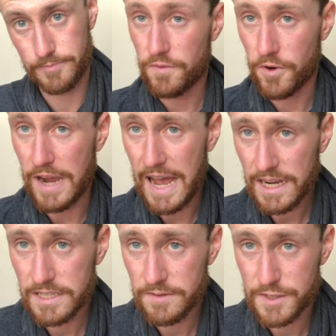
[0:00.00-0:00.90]
For
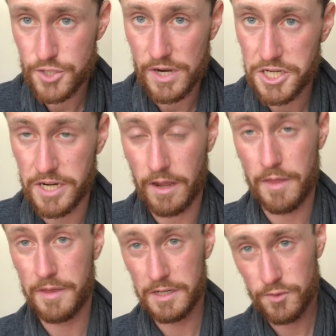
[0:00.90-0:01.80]
active stretching,
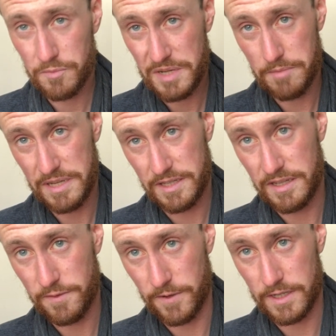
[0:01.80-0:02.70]
things would be a bit
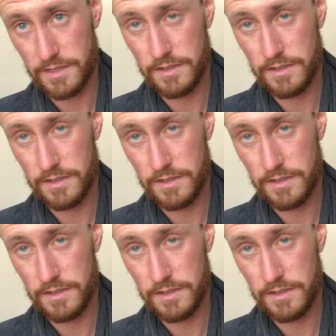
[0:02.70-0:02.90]
different.